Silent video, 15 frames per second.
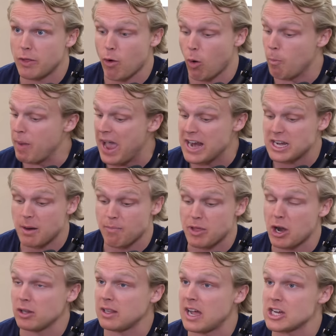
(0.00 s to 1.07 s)
They were banged up
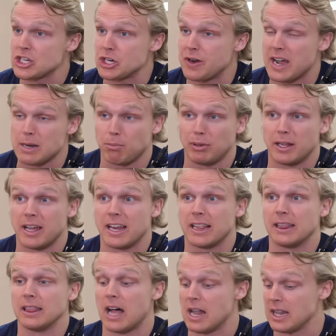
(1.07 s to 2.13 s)
there last year, had to play
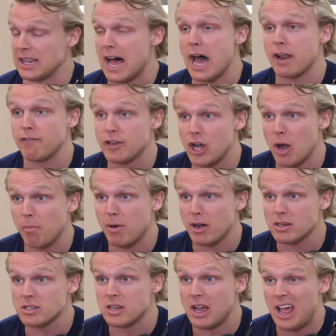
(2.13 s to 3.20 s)
a lot of young
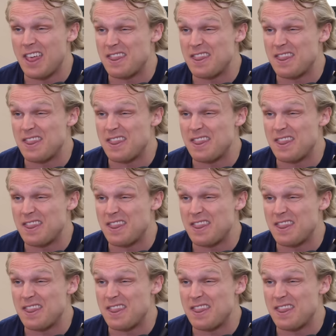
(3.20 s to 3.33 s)
bucks.